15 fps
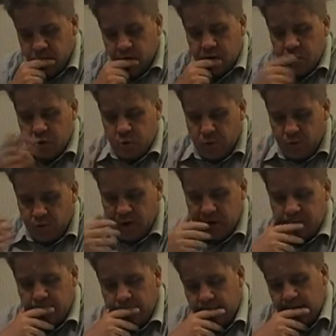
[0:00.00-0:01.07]
So we
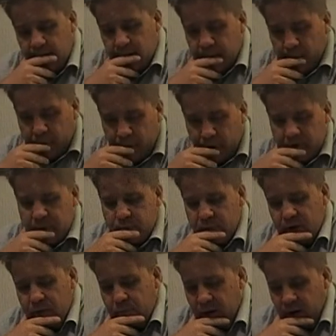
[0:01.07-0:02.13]
read. The promise
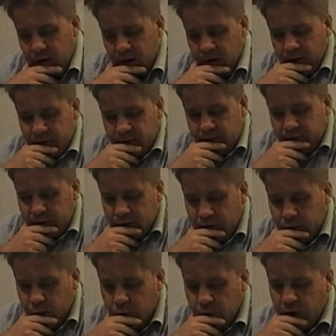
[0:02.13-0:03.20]
made by Allah
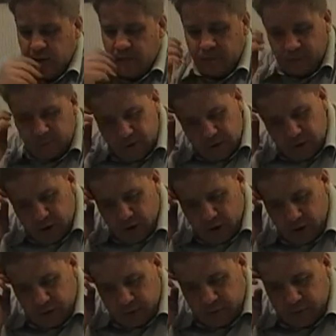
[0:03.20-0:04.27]
in Quran
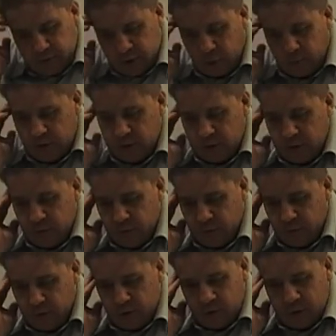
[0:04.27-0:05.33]
15:9 is obviously
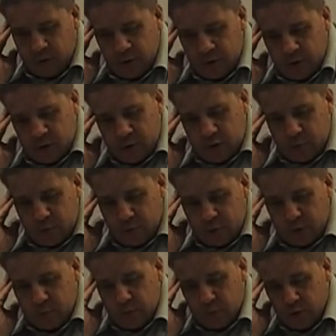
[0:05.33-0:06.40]
fulfilled in the
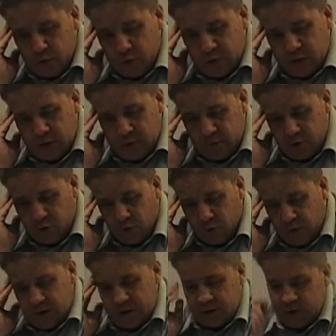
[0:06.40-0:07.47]
undisputed purity of the
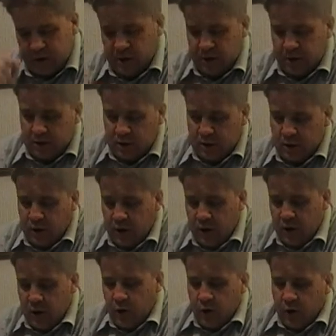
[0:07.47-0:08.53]
Quranic text
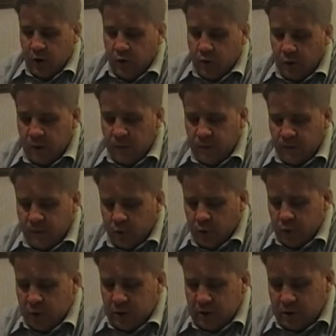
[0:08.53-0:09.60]
throughout the
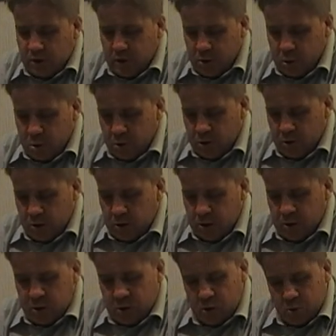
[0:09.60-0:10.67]
14 centuries
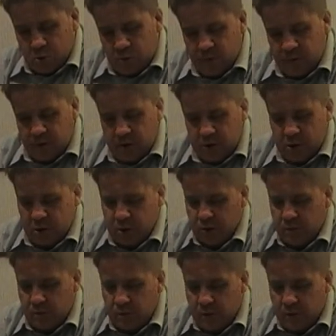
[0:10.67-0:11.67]
since its revelation.